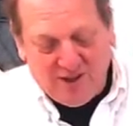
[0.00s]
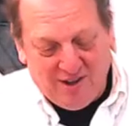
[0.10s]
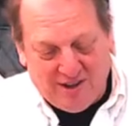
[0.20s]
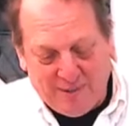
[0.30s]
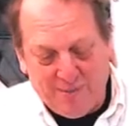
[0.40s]

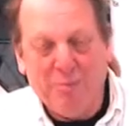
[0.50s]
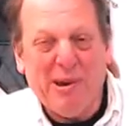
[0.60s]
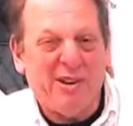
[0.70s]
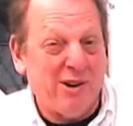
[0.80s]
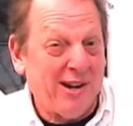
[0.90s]
I'm better
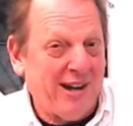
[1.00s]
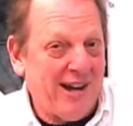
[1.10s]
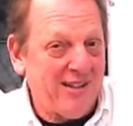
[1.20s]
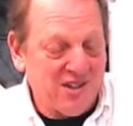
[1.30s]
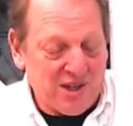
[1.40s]
on
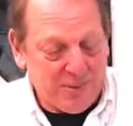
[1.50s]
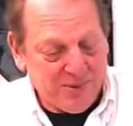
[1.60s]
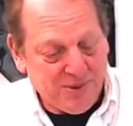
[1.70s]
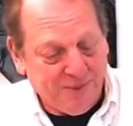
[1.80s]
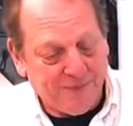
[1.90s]
concepts.